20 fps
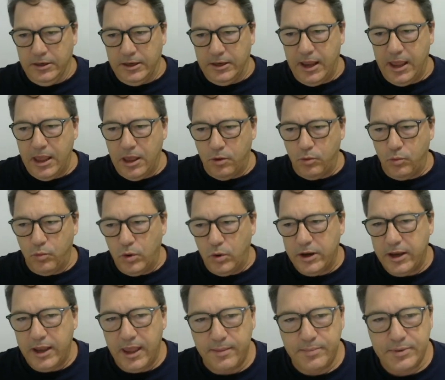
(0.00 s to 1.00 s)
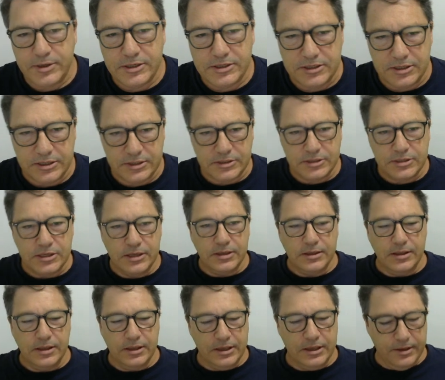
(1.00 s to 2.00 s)
Now, what happens is,
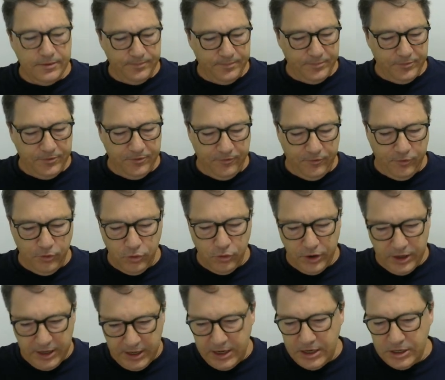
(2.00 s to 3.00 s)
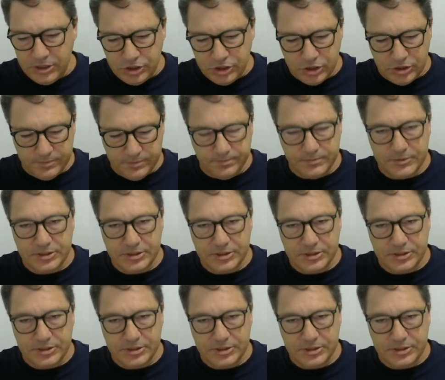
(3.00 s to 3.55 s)
for each